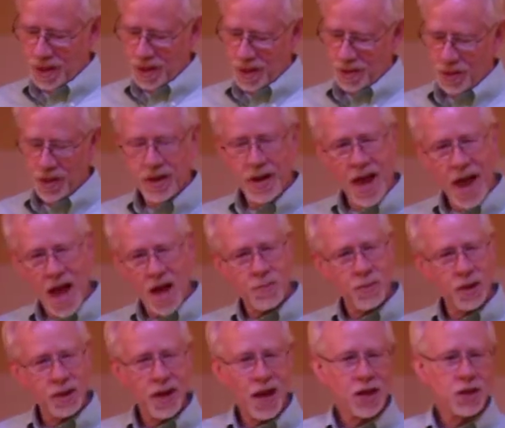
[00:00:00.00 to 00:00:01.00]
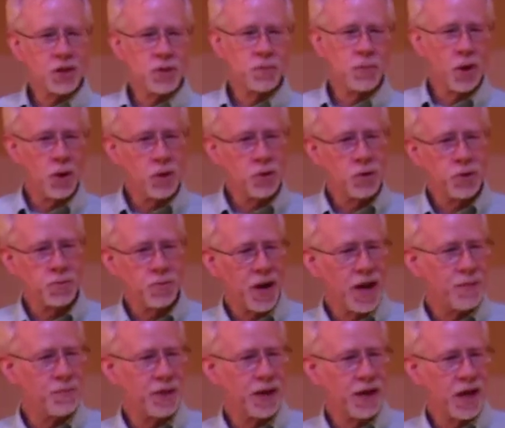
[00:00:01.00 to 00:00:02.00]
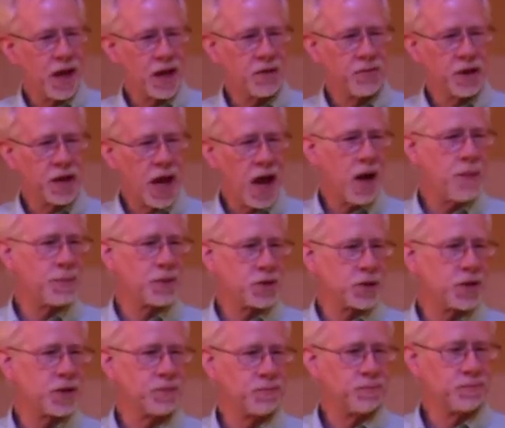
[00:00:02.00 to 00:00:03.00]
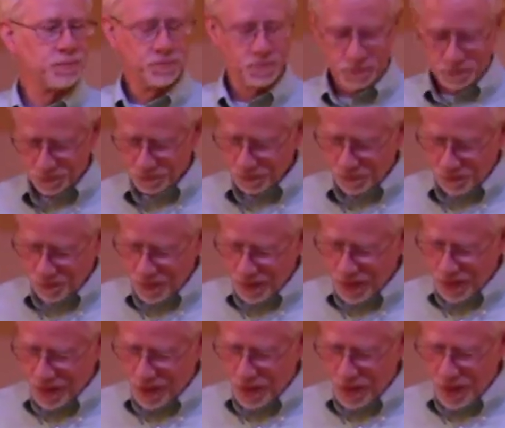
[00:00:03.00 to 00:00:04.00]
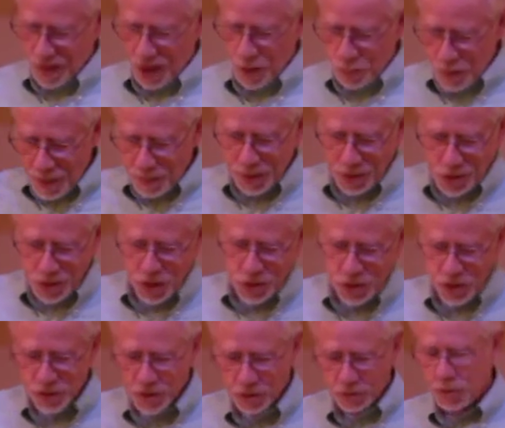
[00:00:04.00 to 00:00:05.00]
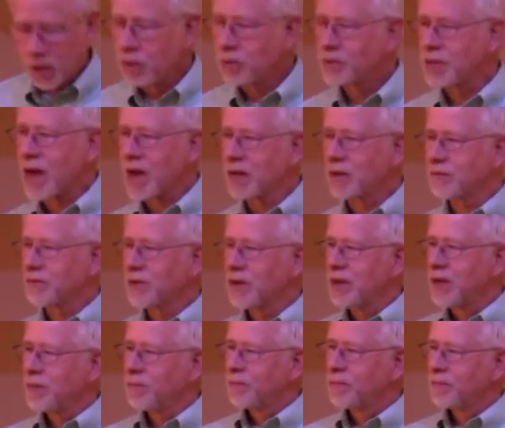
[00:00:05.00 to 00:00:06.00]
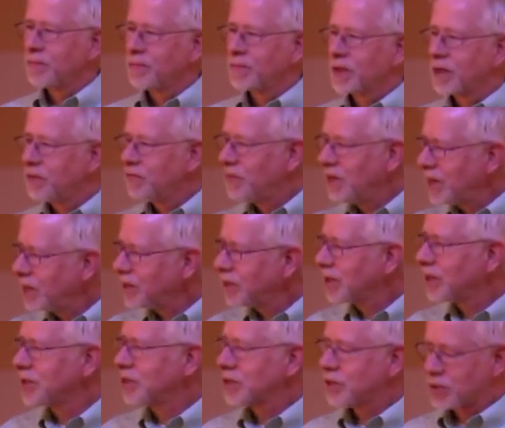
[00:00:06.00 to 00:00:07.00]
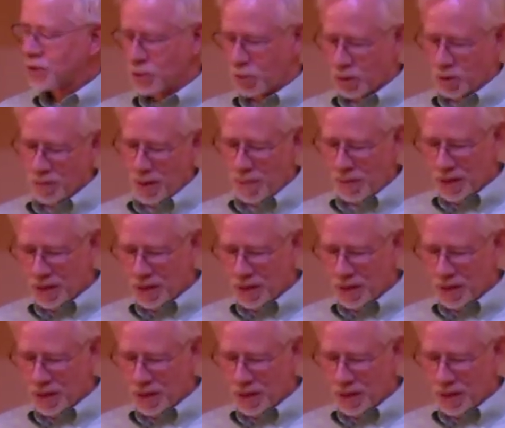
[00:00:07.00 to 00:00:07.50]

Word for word: then habit, I suppose, might be kind of an opposite. A repetition that grows out of convenience or maybe